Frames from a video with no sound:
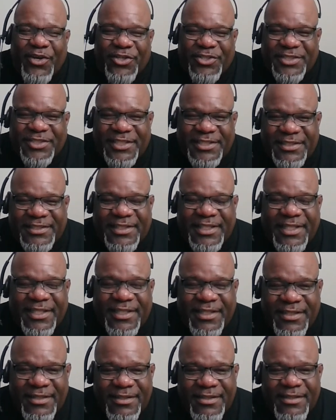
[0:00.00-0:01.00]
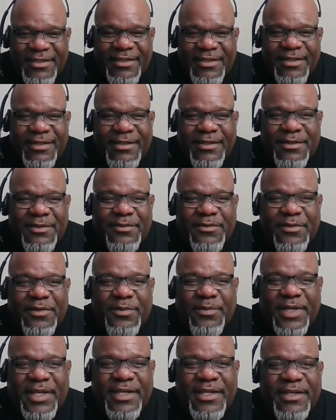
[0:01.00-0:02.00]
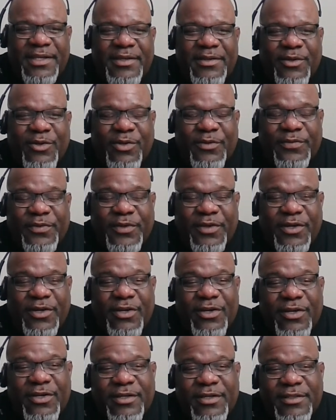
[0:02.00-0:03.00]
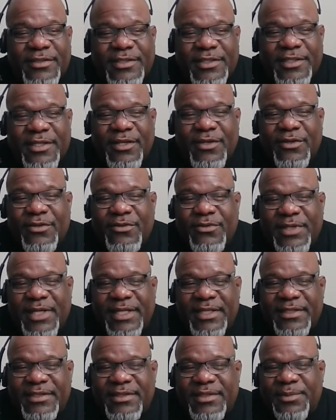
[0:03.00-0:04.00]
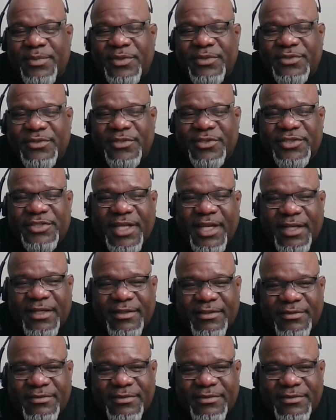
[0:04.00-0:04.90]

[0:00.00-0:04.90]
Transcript: urgency for me or for her to go get the booster shot.